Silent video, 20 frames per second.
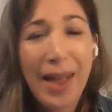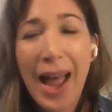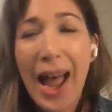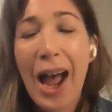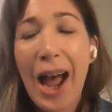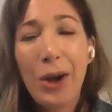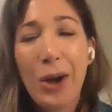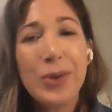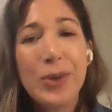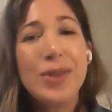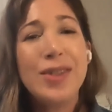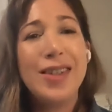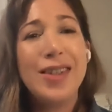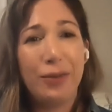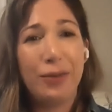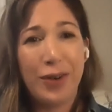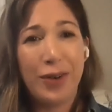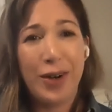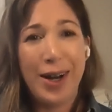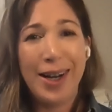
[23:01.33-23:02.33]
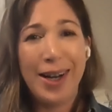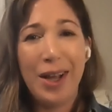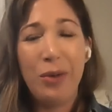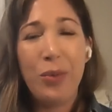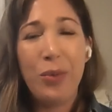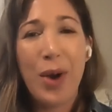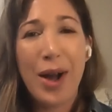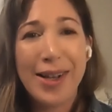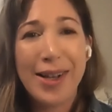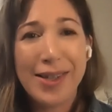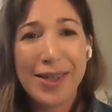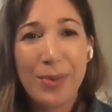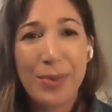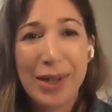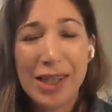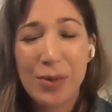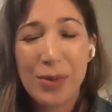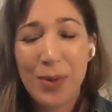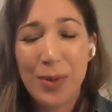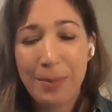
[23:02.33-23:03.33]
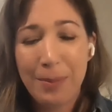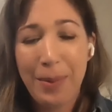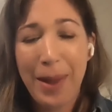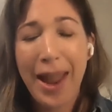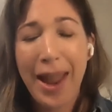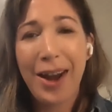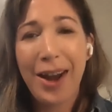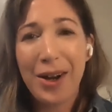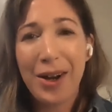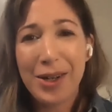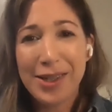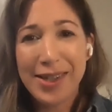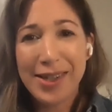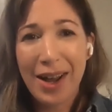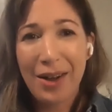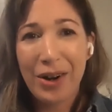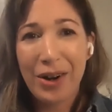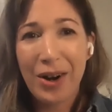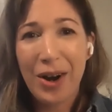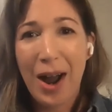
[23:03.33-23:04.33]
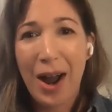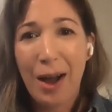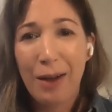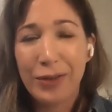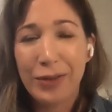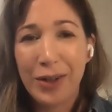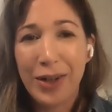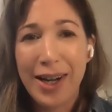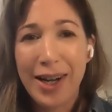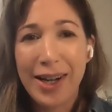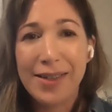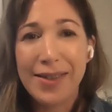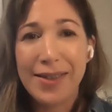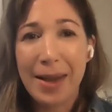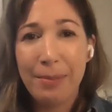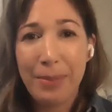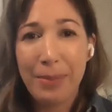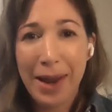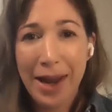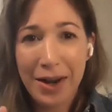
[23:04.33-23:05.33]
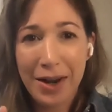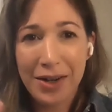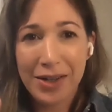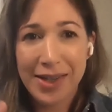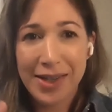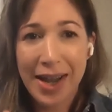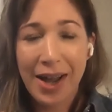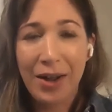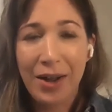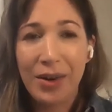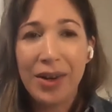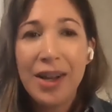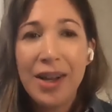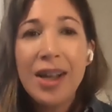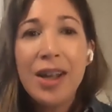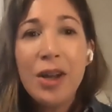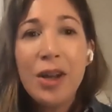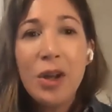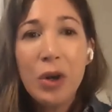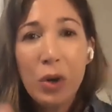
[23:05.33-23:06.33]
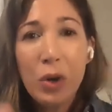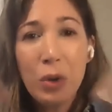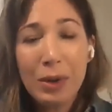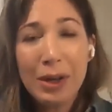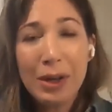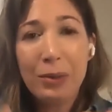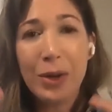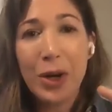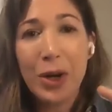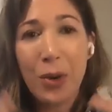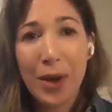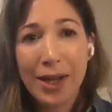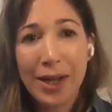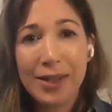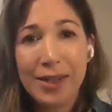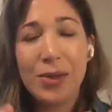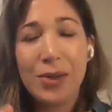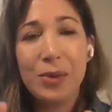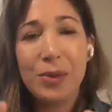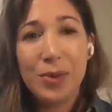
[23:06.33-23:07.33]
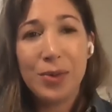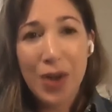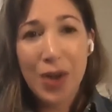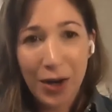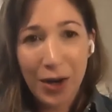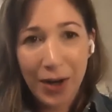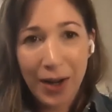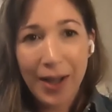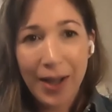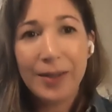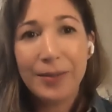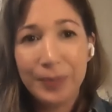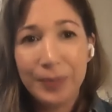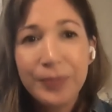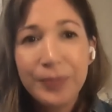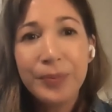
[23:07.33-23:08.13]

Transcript: how different it was once we pared down our offerings and pared down who we were going to target.